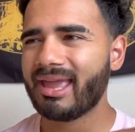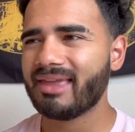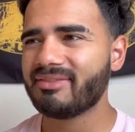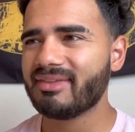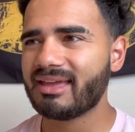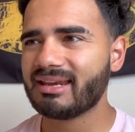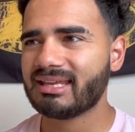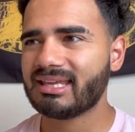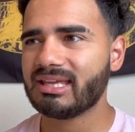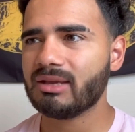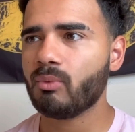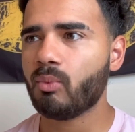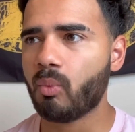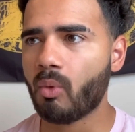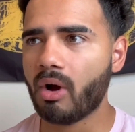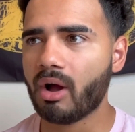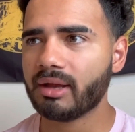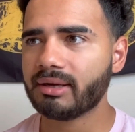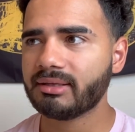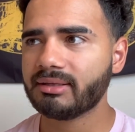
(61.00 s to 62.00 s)
that he
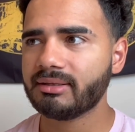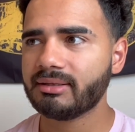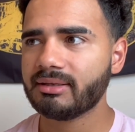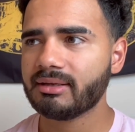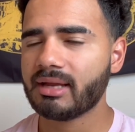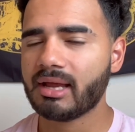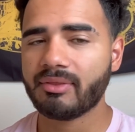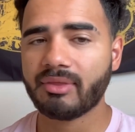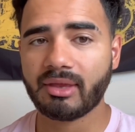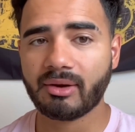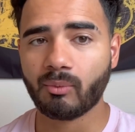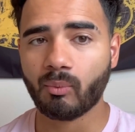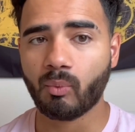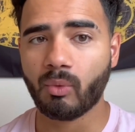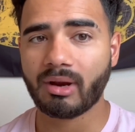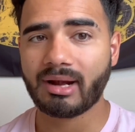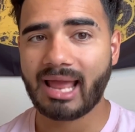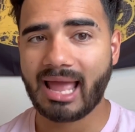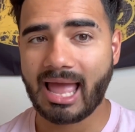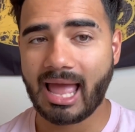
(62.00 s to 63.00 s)
won and then
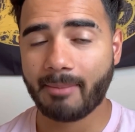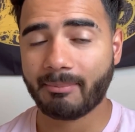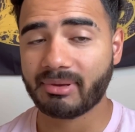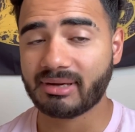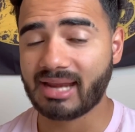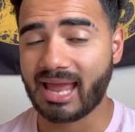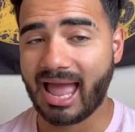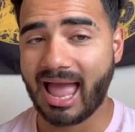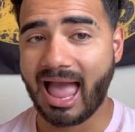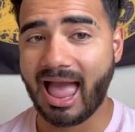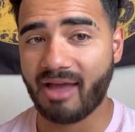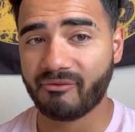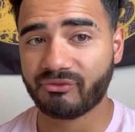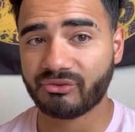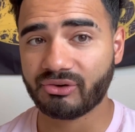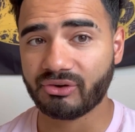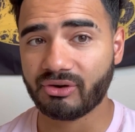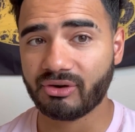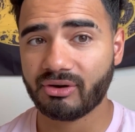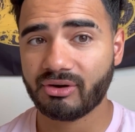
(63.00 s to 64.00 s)
what happened
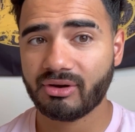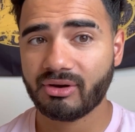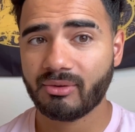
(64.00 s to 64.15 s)
after,